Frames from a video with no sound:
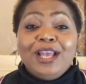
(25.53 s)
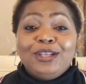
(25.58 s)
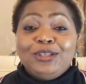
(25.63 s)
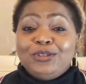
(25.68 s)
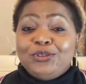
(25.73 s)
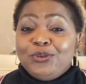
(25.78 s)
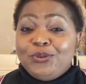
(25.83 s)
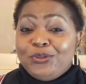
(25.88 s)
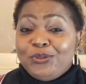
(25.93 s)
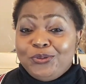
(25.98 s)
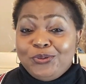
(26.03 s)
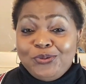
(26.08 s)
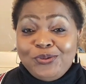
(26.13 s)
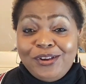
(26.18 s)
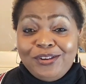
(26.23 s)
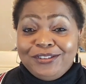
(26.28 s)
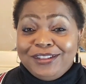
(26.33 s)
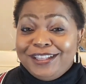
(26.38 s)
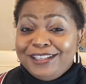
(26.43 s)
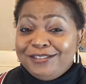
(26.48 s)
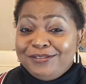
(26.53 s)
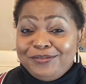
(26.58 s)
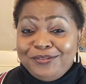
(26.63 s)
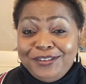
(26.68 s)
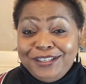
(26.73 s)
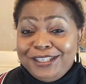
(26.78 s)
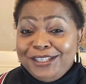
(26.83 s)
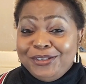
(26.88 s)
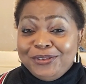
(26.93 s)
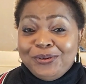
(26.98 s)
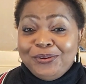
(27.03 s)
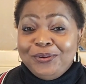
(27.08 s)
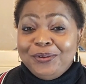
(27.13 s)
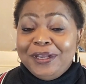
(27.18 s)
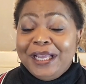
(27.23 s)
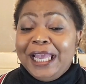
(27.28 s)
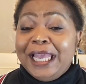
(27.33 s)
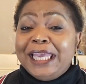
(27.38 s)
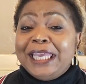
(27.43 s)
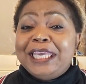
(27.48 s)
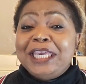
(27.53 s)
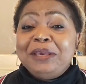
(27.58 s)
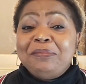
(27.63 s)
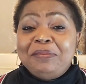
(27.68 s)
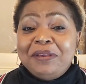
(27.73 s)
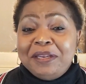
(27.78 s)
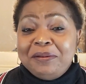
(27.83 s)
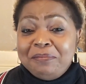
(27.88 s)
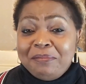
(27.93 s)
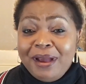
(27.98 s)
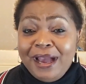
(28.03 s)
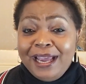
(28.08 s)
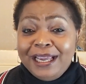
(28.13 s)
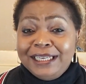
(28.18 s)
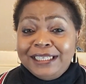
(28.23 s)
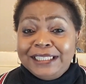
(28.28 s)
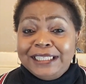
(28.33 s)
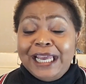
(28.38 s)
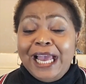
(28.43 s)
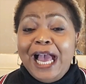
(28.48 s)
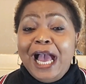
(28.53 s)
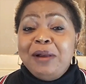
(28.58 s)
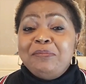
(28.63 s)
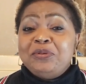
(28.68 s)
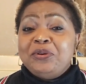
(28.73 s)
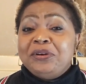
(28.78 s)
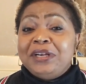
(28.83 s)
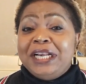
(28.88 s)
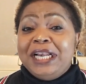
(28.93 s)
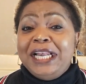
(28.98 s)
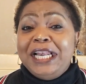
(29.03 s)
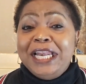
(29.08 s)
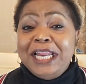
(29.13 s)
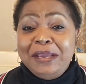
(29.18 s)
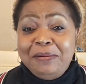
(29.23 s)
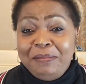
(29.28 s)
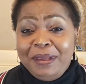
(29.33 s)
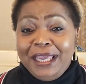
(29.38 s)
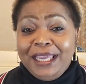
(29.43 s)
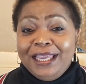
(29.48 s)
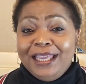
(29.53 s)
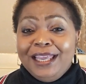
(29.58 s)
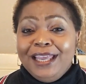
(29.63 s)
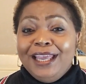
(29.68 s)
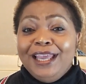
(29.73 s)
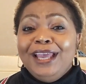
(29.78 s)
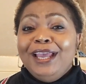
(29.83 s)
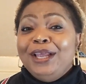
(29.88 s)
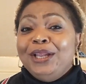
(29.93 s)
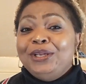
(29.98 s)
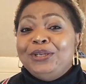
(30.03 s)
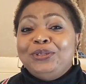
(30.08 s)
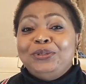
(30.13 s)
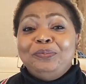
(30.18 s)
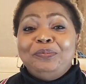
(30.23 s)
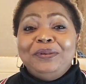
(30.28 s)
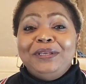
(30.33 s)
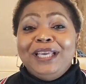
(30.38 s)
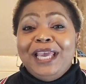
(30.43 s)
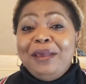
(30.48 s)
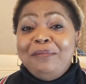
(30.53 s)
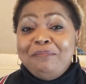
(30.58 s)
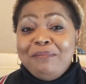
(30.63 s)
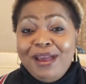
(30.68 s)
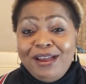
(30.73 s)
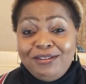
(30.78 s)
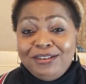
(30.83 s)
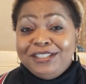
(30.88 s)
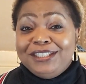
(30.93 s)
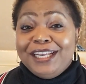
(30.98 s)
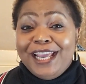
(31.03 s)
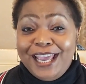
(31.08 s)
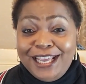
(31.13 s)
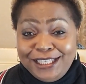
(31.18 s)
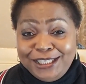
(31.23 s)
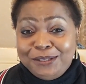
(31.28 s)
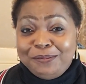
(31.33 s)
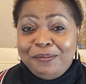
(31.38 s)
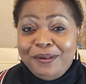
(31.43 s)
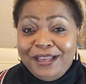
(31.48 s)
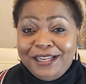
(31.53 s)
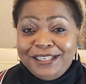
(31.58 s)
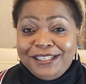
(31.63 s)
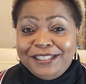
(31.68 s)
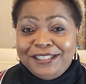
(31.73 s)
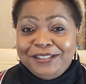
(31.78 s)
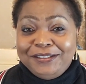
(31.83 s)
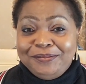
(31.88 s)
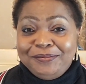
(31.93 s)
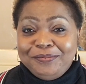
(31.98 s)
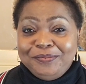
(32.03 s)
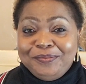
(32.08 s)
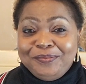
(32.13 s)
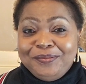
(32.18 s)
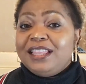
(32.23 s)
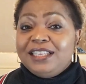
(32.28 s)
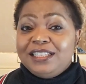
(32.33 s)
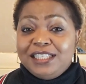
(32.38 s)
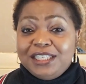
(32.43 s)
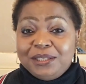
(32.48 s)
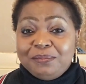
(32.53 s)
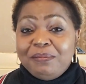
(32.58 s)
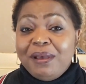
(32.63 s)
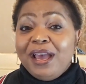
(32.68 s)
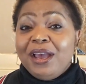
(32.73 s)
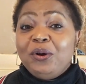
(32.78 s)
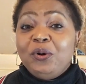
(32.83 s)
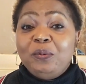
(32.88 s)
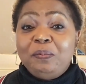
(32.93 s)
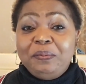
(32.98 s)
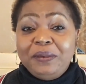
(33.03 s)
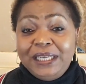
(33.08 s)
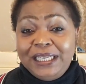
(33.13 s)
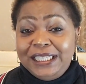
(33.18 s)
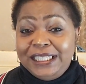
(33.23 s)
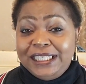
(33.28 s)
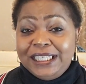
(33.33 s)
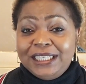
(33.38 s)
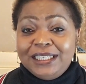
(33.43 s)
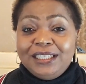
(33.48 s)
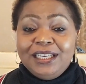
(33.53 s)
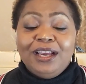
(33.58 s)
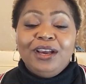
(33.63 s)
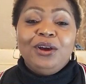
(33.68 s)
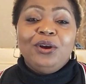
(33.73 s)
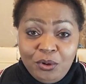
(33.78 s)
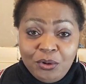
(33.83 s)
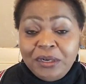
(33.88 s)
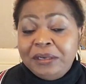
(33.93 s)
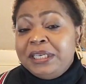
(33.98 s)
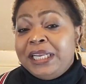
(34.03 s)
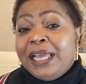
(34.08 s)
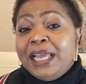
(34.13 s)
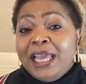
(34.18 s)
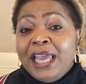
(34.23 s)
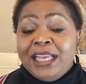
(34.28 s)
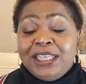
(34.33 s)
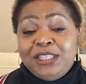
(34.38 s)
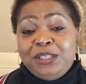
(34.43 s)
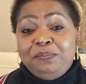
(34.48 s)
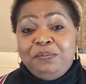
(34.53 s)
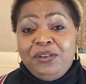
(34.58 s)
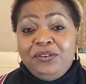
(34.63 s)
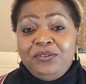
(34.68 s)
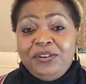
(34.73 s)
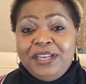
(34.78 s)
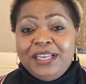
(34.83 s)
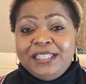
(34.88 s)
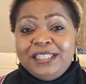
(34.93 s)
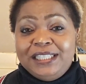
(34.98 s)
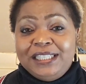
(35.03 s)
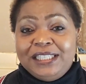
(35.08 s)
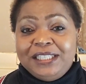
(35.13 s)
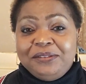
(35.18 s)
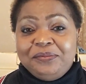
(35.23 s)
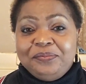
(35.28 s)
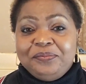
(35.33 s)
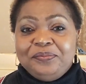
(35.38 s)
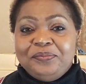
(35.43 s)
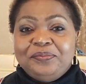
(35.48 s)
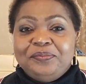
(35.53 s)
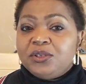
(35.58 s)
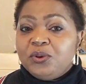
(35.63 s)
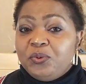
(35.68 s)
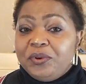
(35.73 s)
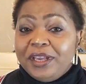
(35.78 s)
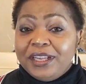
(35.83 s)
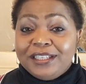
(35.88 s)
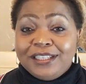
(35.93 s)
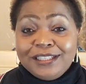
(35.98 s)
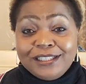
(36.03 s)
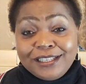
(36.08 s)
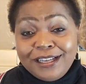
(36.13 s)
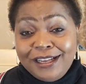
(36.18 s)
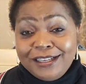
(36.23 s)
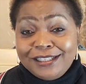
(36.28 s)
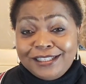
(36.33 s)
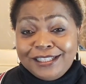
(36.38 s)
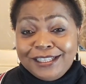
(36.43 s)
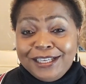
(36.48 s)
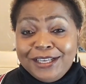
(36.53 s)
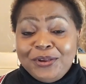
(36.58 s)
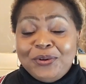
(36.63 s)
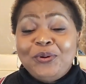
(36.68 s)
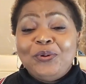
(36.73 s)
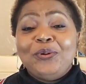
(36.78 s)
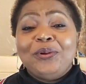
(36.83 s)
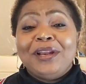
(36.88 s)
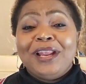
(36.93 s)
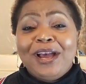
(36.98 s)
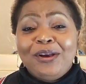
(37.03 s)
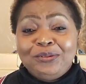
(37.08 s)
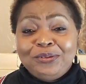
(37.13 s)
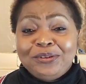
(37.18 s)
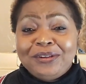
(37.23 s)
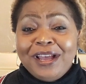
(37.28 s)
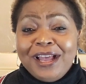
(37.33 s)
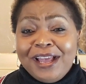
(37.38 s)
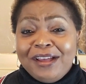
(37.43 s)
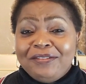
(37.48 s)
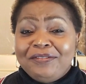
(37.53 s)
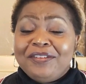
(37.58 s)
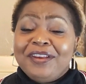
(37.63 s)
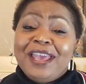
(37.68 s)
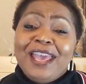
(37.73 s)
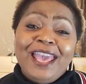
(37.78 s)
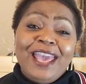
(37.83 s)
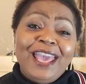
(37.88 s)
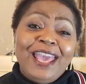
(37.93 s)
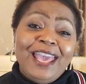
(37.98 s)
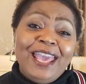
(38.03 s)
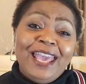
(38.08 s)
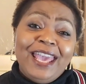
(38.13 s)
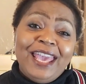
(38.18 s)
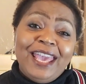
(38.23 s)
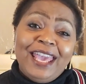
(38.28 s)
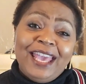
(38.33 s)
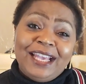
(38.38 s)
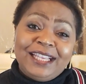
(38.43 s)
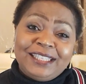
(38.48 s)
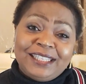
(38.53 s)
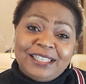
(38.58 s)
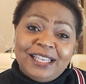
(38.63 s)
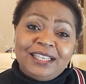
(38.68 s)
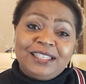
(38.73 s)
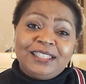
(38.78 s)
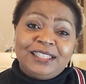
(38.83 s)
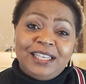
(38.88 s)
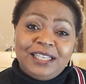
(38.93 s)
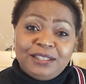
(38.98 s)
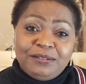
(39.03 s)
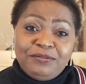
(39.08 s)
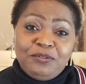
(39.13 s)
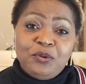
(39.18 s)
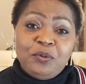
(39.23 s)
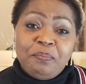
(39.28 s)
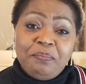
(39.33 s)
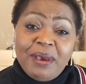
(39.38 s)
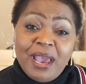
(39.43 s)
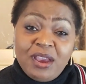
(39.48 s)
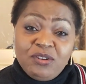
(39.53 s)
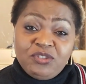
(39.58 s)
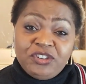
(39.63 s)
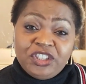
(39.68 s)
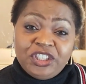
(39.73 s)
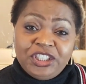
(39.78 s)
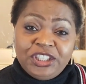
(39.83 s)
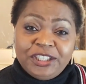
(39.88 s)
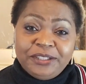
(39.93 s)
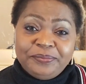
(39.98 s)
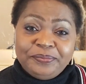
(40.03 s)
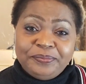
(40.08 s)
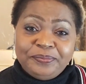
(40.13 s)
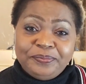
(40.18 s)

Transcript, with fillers: So throughout this video, keep in mind, I'm not claiming to be a marriage expert. This is my opinion on experience. So we are discussing on how to have a successful marriage.